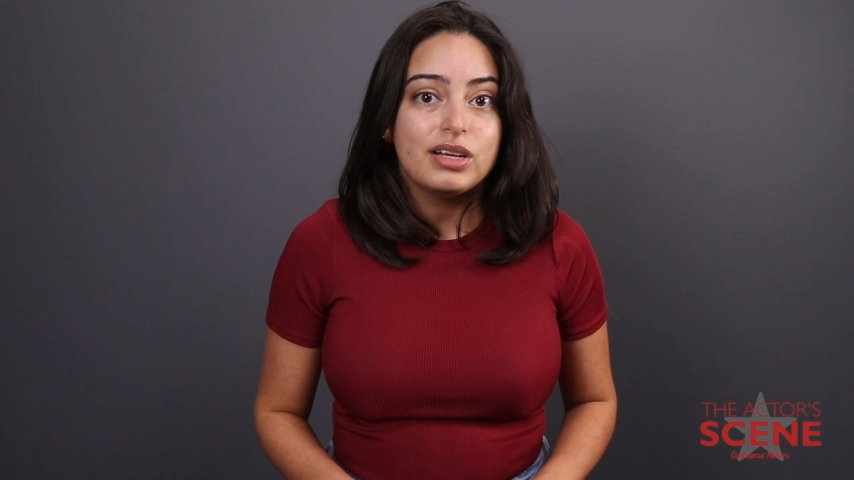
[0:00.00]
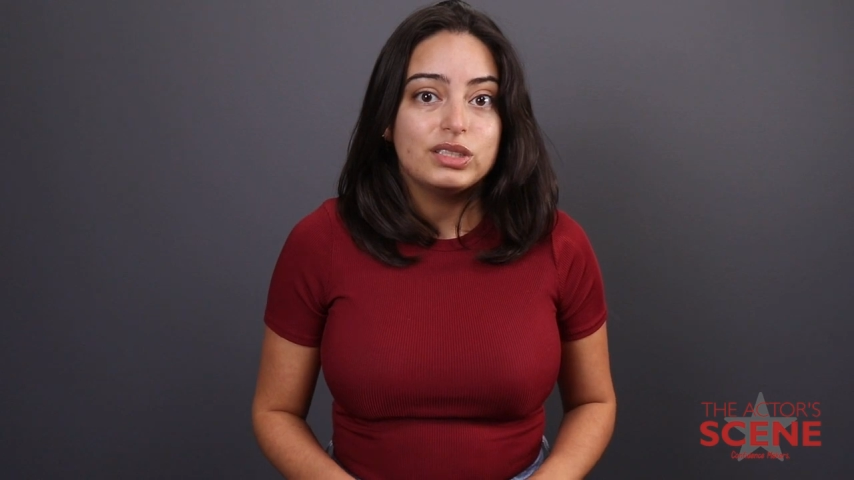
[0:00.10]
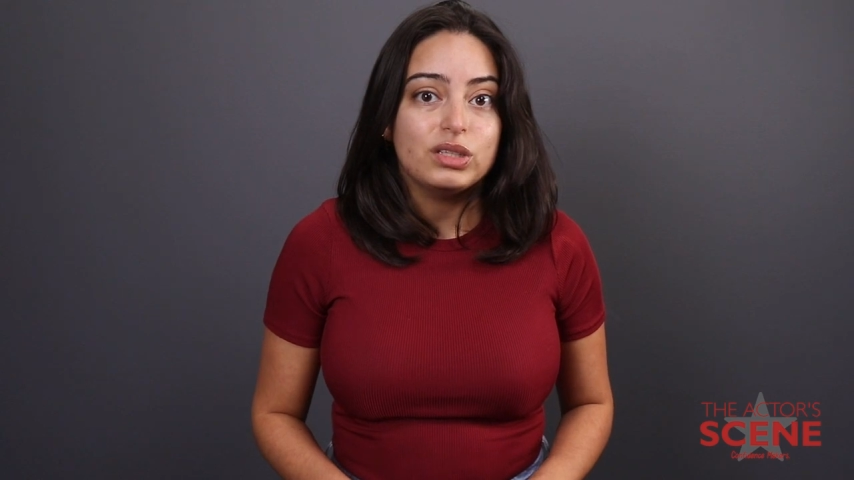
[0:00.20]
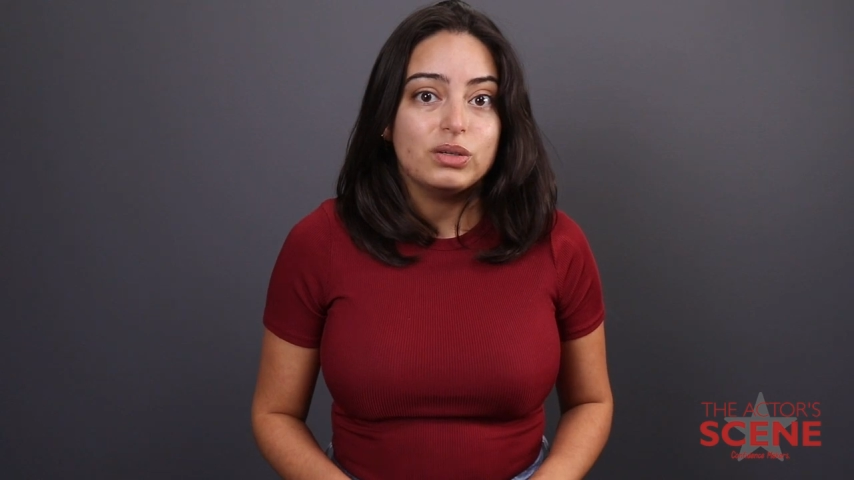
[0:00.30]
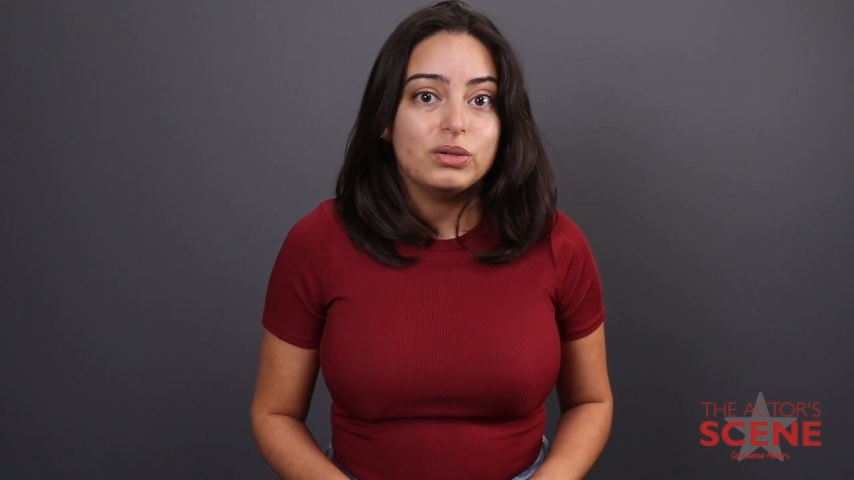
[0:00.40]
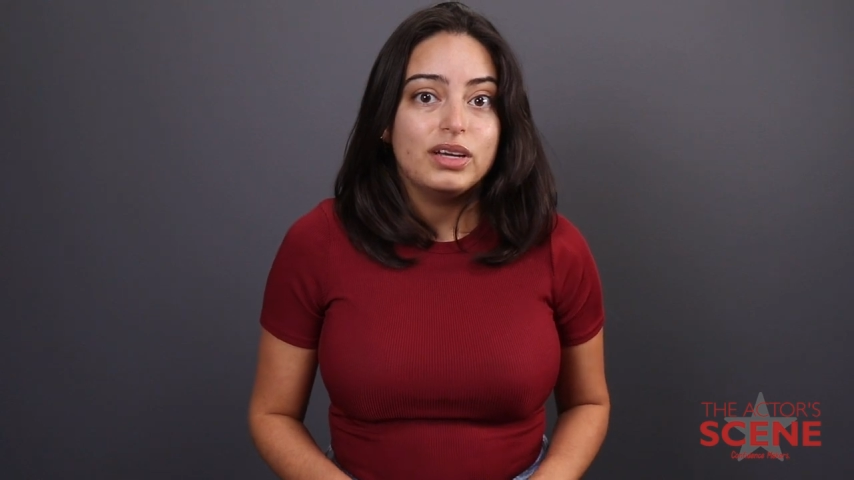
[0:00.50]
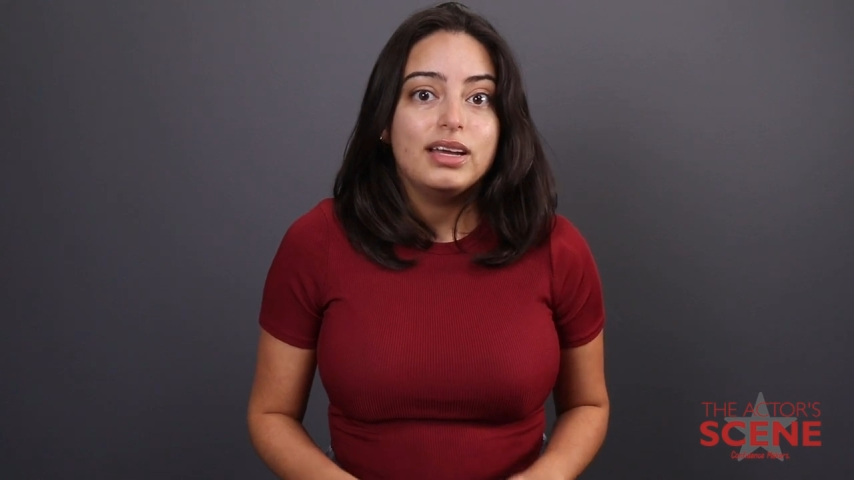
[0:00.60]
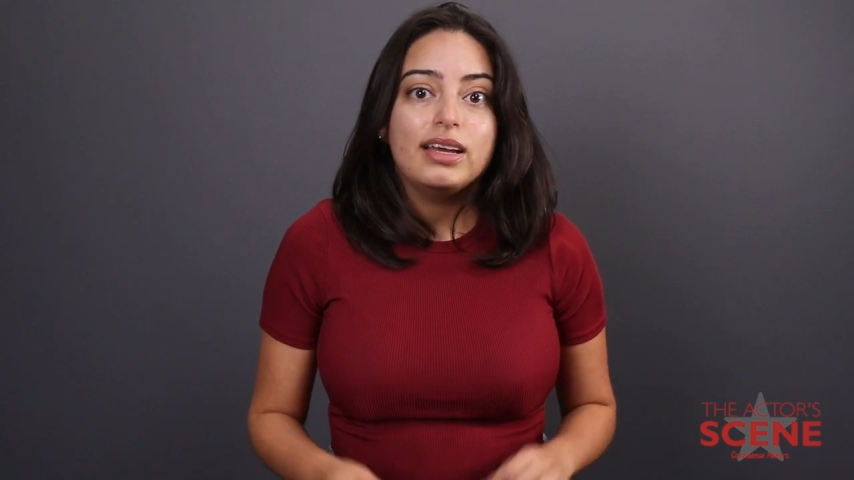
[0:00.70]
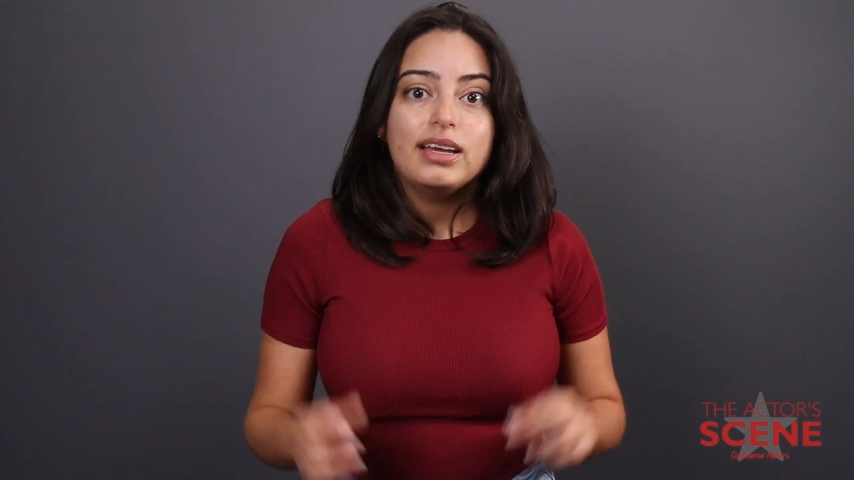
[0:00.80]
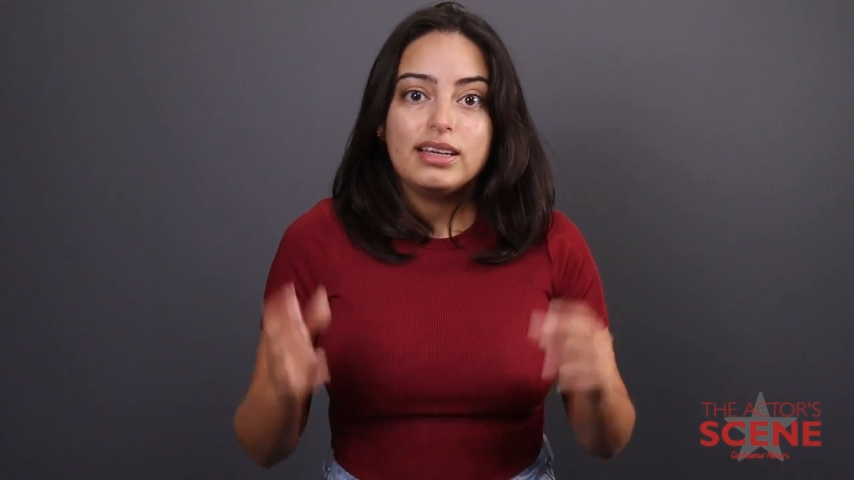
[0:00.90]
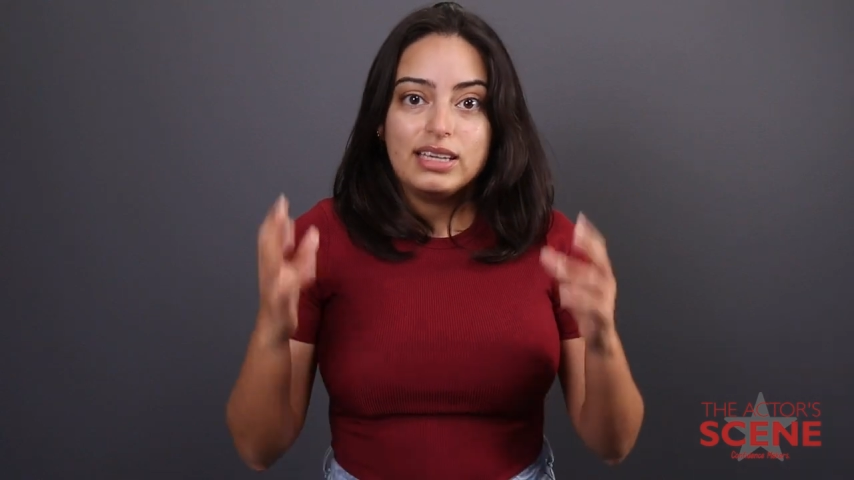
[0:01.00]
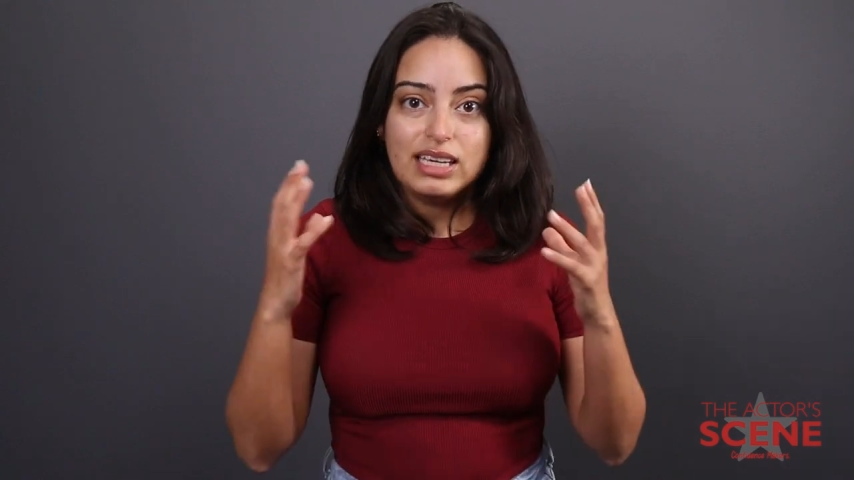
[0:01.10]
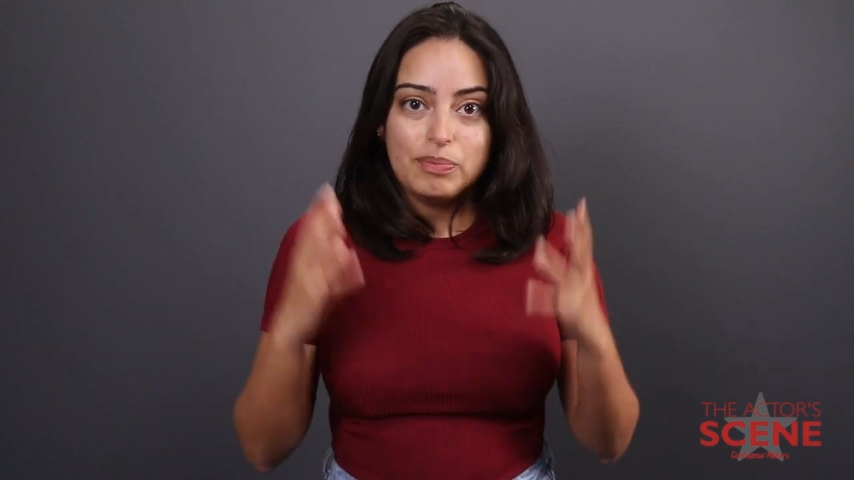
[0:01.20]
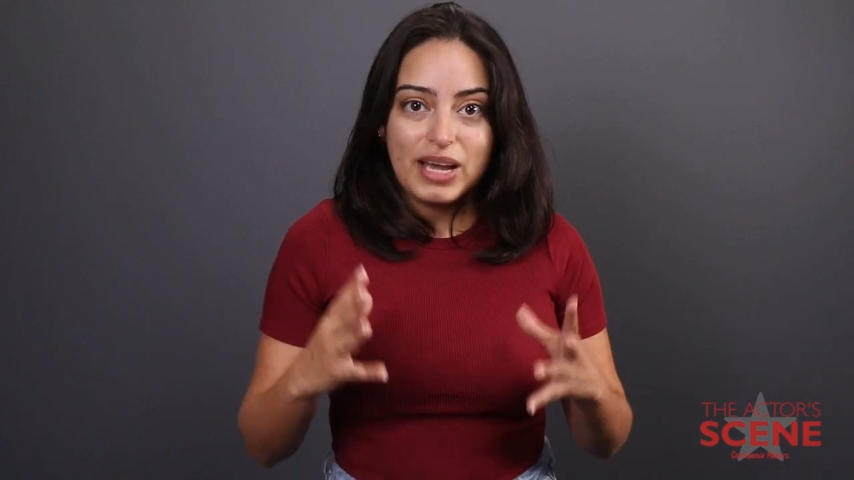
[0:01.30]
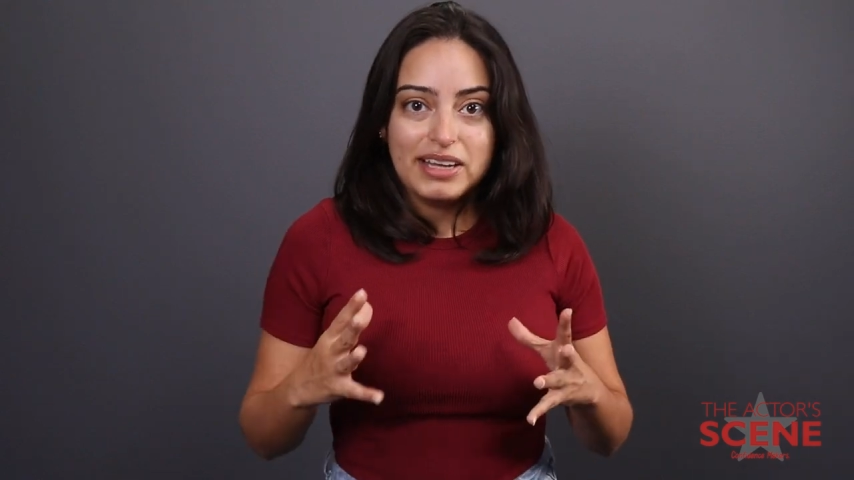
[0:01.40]
So
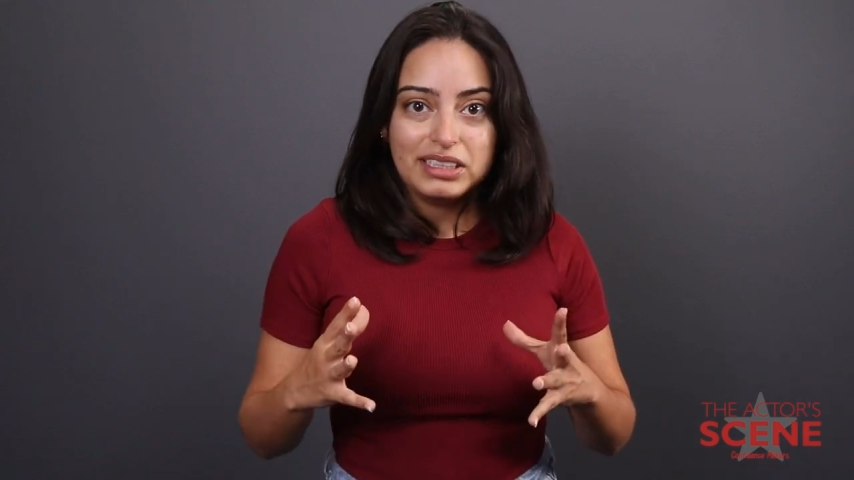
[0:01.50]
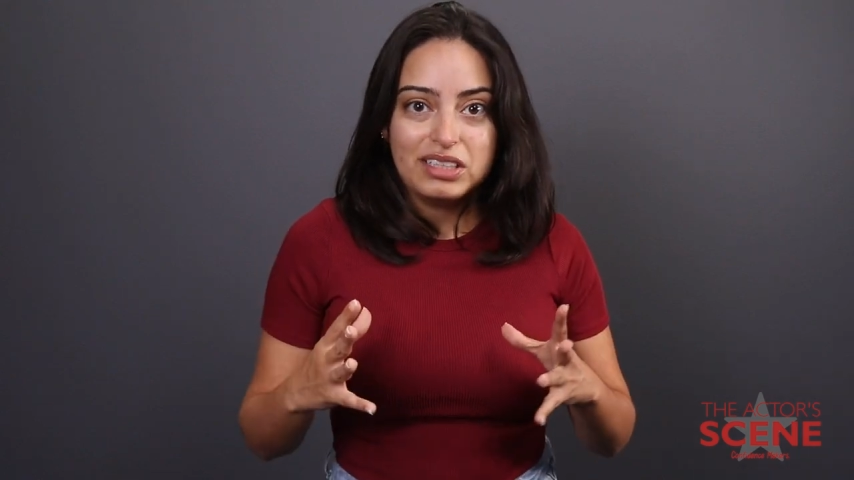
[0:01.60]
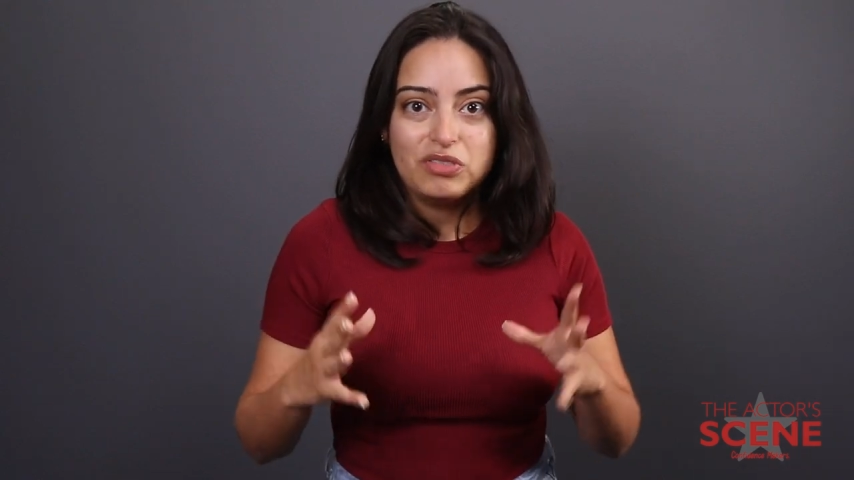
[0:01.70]
keep acting